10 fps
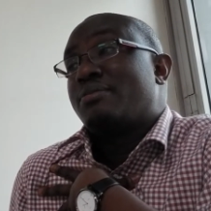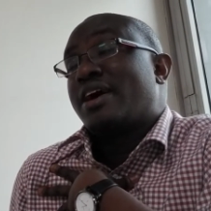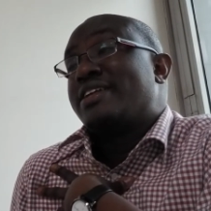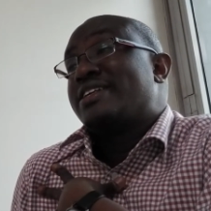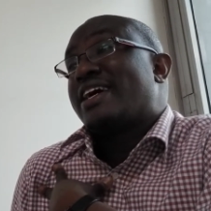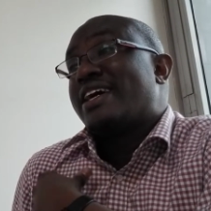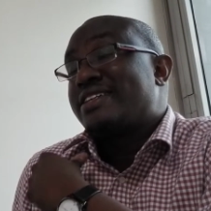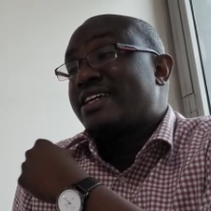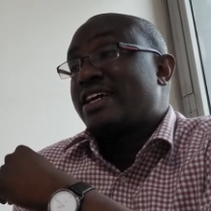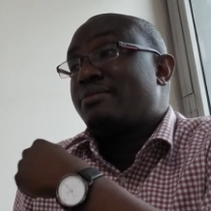And yet I had
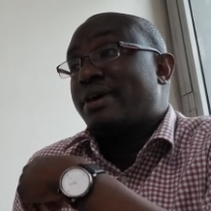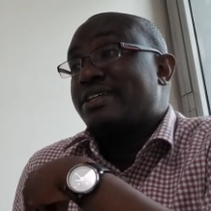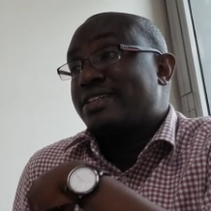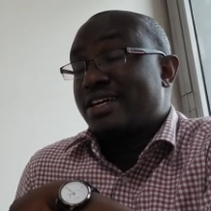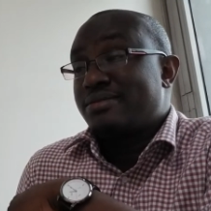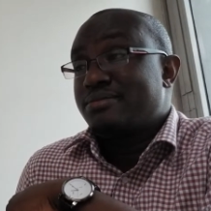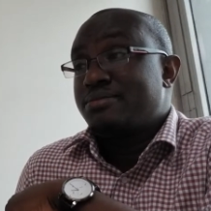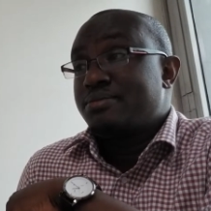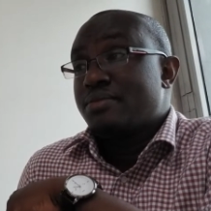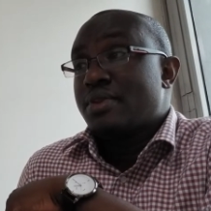taken my
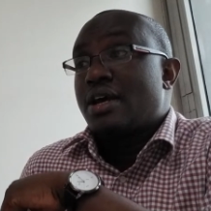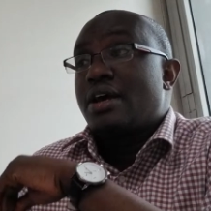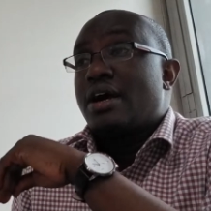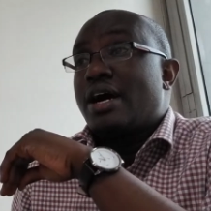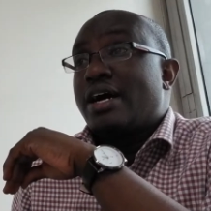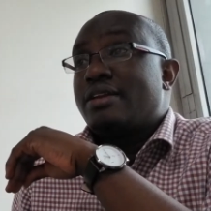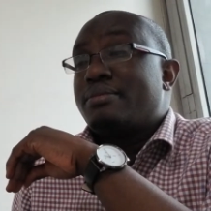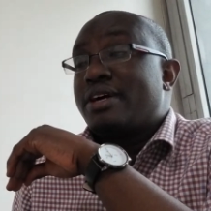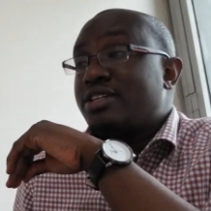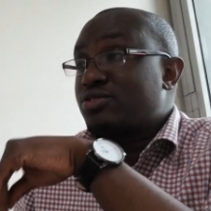time and
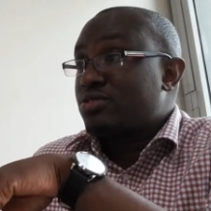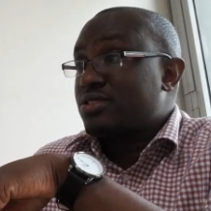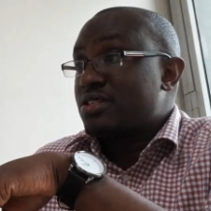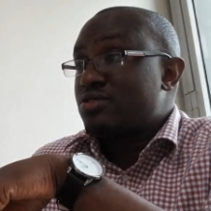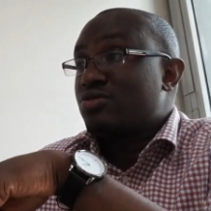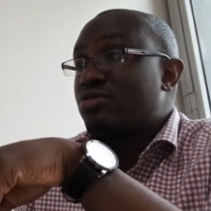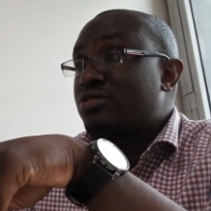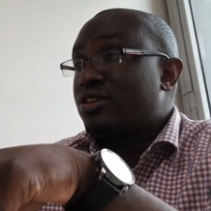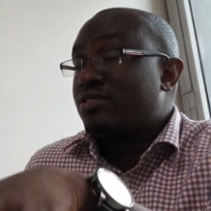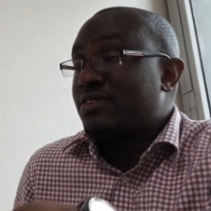my resources to go to
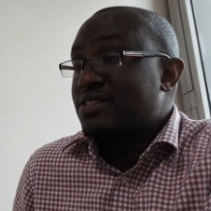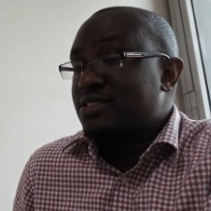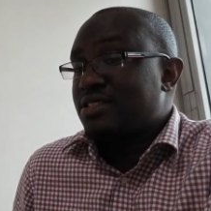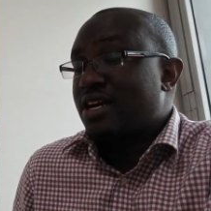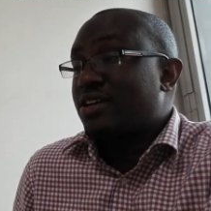the university at